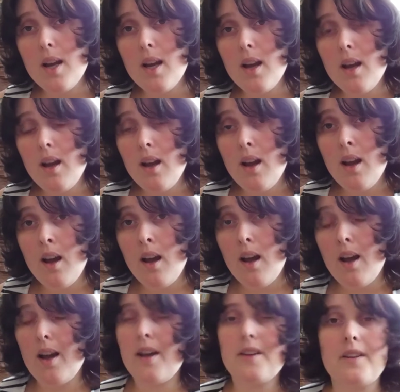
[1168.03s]
All my
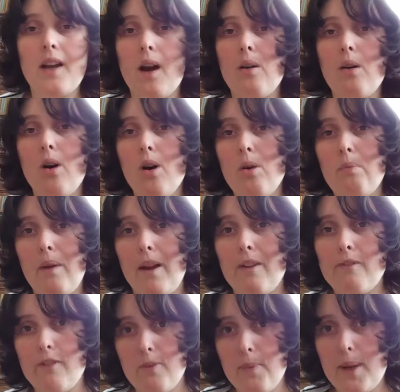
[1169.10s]
information is down
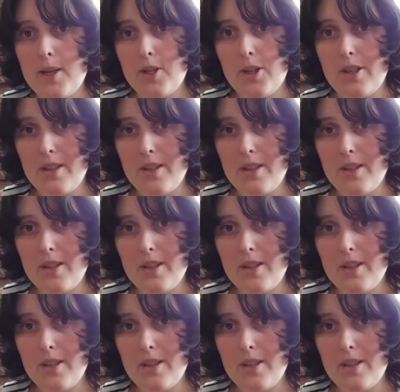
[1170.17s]
below.